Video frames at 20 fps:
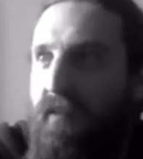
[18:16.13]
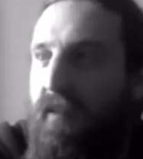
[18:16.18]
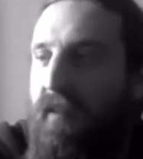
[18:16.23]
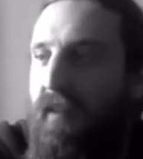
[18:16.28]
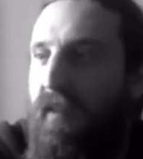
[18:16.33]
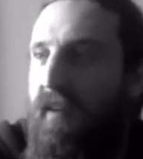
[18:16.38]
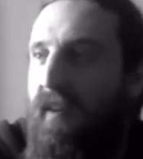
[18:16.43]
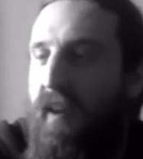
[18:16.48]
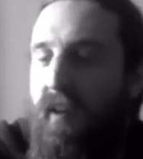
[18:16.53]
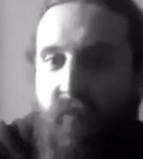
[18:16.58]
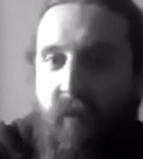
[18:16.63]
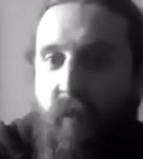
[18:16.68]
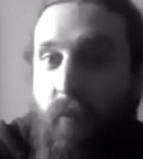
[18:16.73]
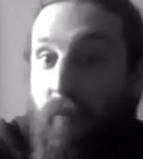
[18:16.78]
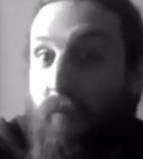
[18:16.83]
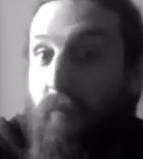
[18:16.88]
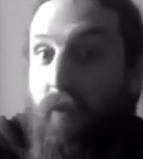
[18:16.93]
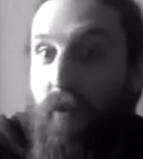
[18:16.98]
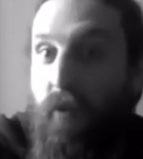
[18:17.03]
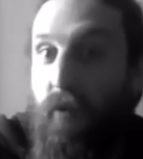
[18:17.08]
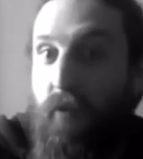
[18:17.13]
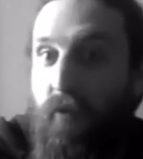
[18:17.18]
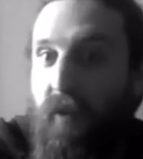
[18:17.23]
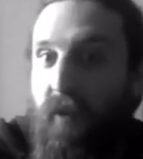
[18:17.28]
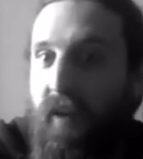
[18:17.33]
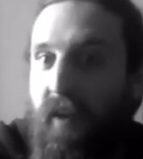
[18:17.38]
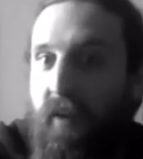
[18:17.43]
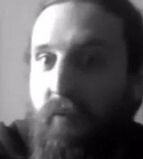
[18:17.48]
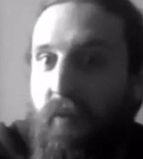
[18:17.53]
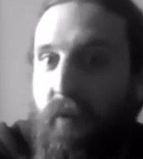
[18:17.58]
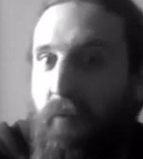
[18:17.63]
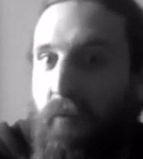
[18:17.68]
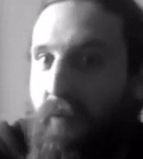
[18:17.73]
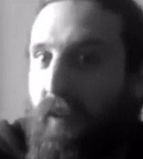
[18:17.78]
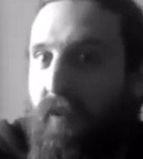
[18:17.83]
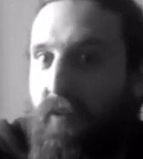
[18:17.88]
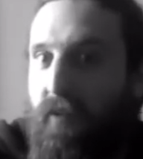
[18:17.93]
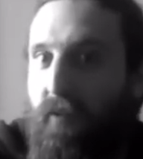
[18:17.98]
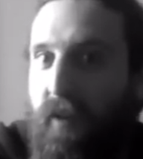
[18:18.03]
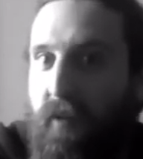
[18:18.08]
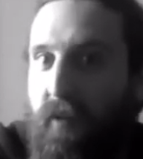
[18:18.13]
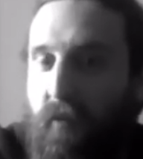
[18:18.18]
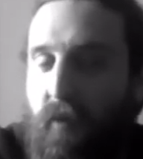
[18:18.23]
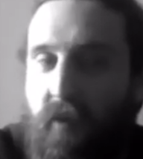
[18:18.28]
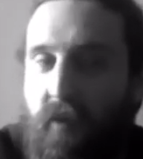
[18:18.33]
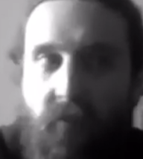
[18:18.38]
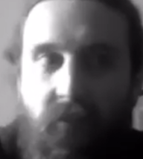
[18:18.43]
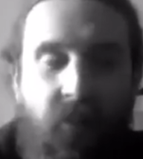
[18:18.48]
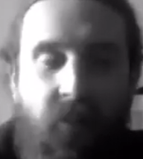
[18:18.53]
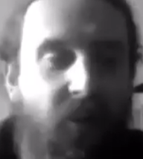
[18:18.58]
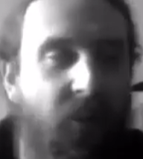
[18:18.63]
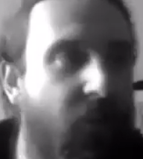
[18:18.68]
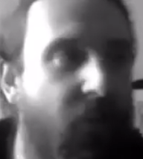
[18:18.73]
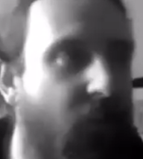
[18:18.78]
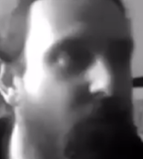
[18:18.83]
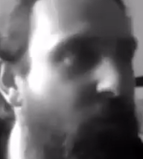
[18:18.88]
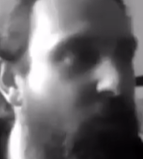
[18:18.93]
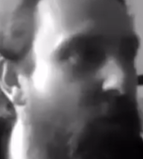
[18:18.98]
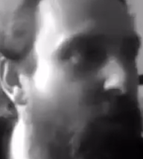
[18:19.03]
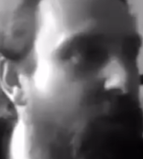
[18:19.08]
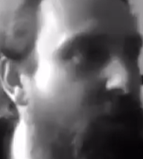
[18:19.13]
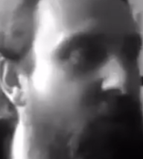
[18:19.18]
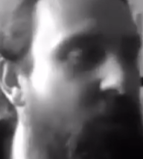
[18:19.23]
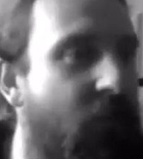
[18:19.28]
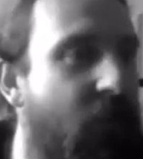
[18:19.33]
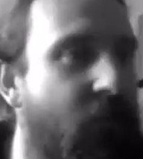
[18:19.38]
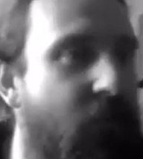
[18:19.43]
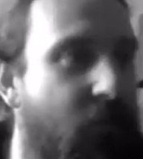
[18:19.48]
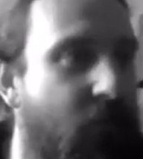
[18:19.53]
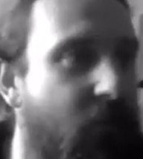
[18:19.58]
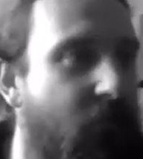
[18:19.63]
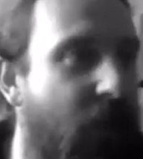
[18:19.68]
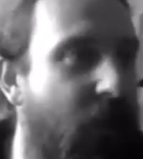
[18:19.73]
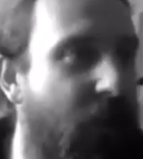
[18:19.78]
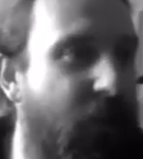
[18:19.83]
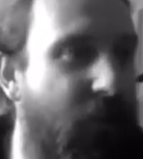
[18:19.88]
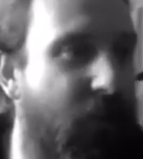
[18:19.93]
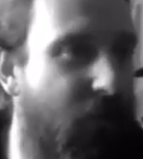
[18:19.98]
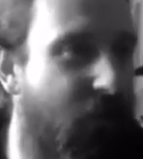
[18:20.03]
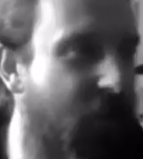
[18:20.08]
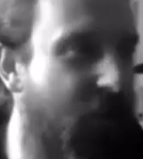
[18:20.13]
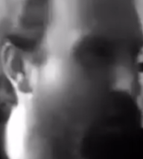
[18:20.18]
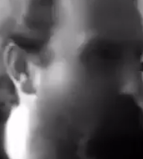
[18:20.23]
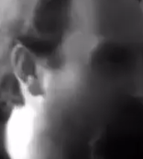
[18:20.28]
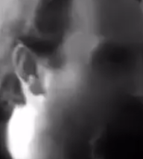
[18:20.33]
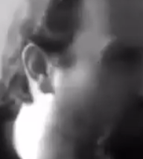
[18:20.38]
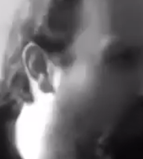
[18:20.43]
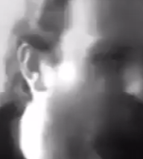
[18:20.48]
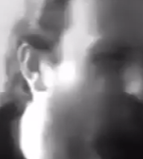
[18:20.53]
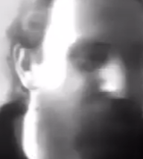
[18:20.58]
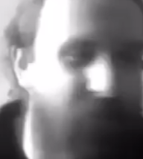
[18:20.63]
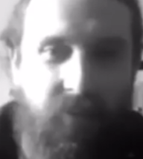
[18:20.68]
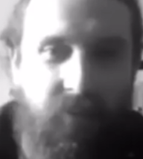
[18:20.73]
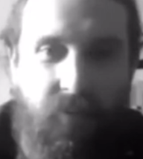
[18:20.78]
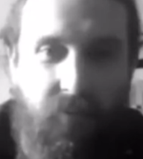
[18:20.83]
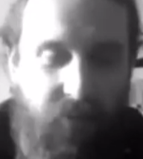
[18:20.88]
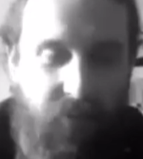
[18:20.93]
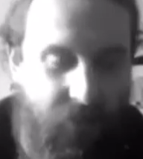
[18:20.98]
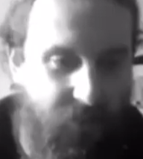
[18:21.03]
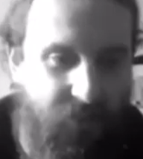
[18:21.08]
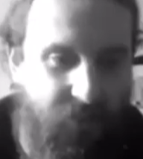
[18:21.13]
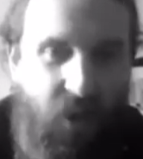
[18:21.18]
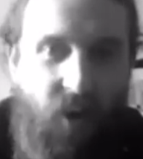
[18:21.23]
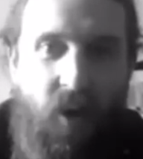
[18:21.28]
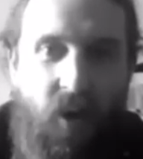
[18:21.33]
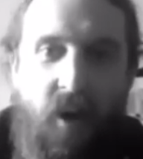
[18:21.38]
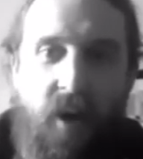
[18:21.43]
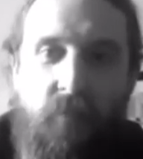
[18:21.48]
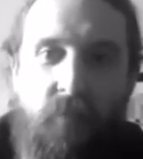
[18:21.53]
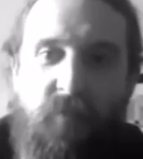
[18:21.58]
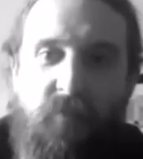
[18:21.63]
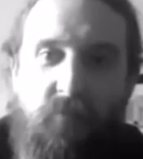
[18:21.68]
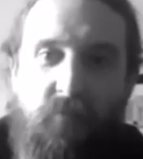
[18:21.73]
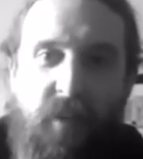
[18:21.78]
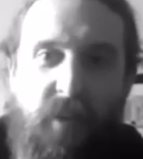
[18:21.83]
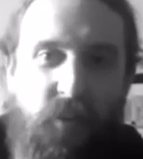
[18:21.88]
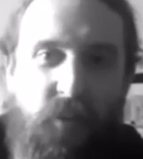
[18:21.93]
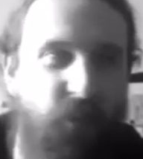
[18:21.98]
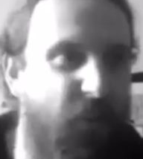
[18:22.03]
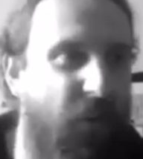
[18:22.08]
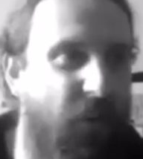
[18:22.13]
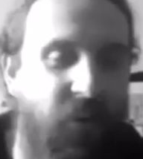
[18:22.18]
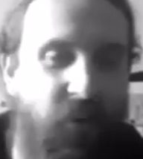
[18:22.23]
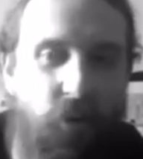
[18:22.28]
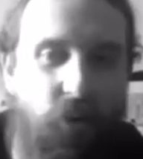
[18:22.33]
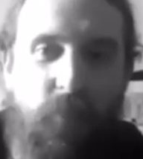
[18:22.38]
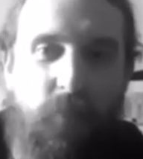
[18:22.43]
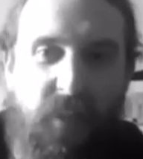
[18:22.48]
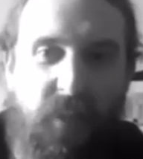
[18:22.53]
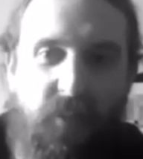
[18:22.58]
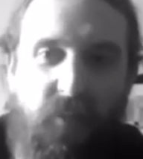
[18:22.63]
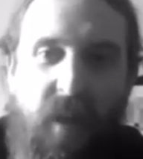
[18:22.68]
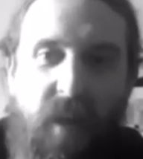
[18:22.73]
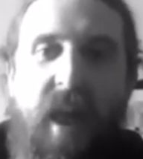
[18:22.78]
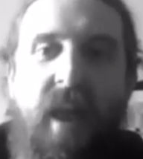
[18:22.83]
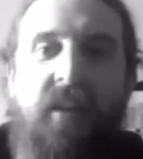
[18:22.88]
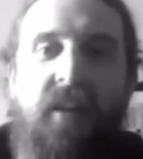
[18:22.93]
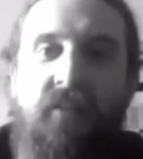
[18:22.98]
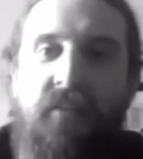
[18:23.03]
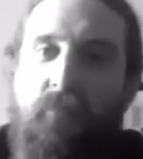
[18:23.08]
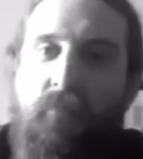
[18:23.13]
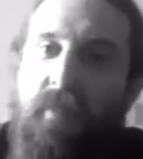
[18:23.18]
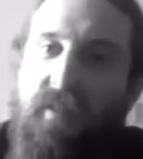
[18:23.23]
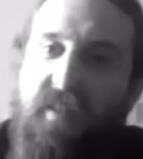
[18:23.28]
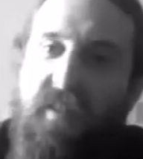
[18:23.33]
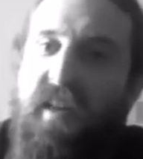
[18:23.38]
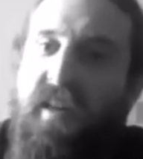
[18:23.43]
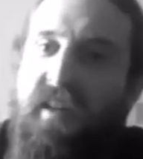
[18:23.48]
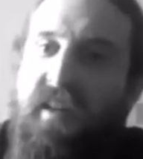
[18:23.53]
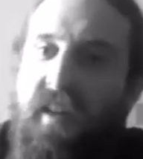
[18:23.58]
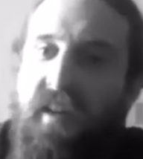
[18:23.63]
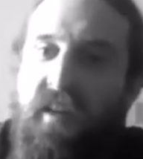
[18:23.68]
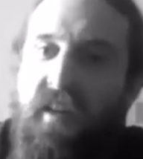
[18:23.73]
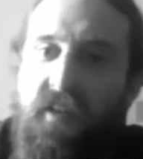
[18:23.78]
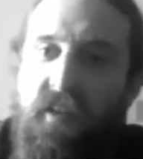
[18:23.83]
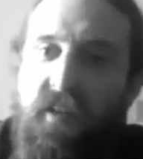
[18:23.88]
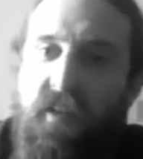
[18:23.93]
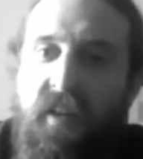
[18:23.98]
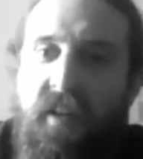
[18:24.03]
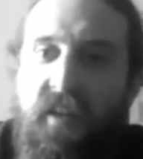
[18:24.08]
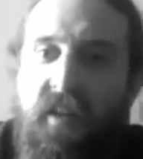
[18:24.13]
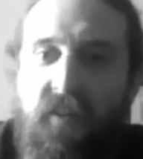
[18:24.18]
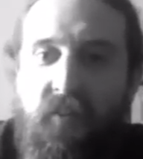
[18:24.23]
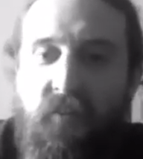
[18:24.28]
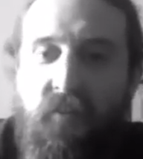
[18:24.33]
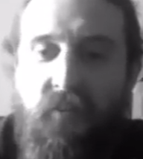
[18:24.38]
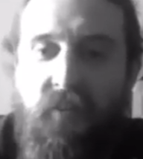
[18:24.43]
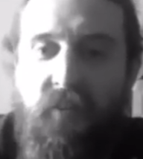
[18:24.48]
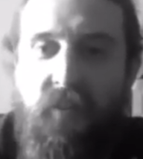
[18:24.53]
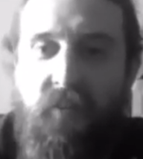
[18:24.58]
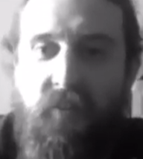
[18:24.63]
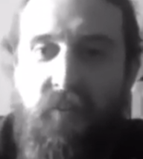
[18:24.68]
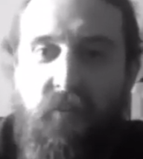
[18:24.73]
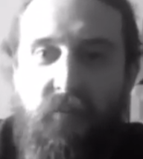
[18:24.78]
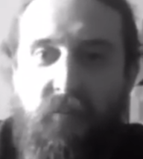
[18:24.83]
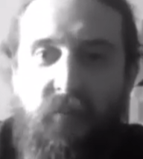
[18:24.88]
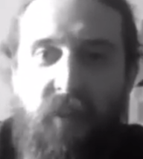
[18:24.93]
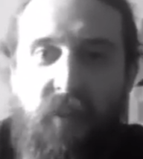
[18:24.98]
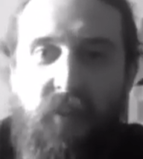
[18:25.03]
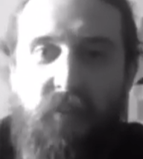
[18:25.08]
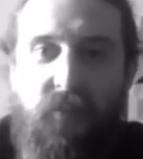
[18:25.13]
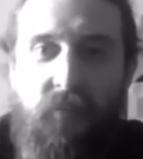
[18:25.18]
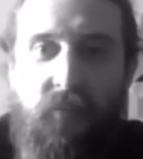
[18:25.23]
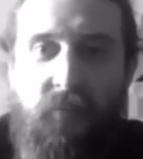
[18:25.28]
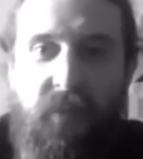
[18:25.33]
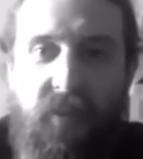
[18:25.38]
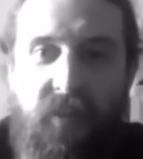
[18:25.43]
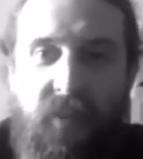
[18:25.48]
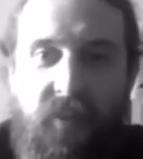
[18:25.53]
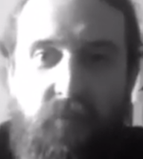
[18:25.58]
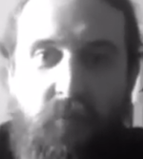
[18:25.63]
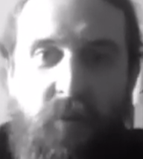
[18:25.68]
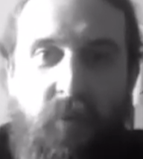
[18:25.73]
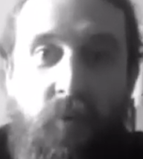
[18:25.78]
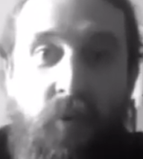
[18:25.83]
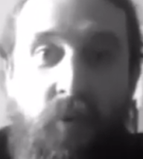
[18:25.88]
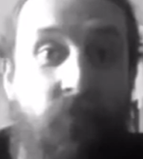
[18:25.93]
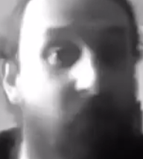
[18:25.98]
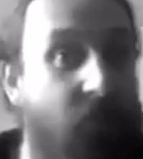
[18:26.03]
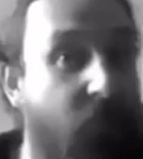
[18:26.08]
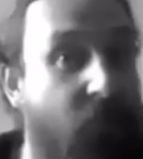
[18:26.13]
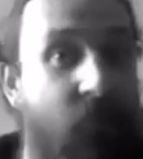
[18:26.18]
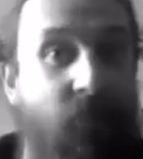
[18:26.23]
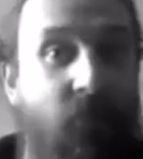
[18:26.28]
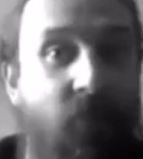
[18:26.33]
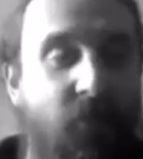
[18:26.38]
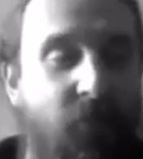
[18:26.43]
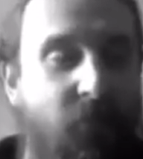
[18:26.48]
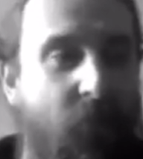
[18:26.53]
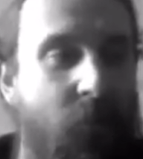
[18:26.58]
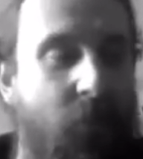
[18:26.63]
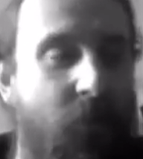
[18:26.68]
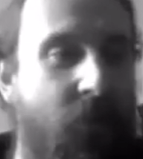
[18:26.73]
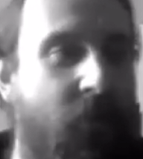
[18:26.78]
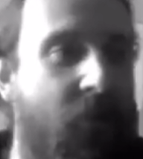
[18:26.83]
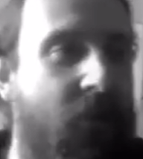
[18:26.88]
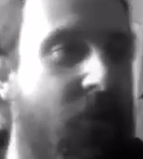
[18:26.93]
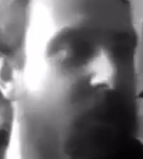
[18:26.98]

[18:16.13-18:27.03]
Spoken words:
Yep. And then we recorded it when we were like 21. So it's like that snapshot in time of me just like coming to the end of my teenage years and all this kind of stuff. And that's the ability we were, the songwriters we were.